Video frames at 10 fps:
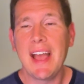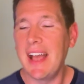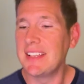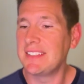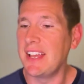
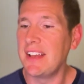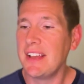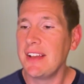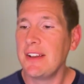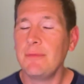as a
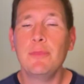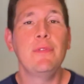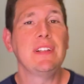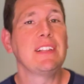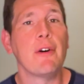
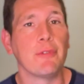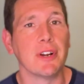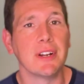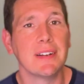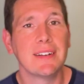movie
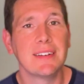lover.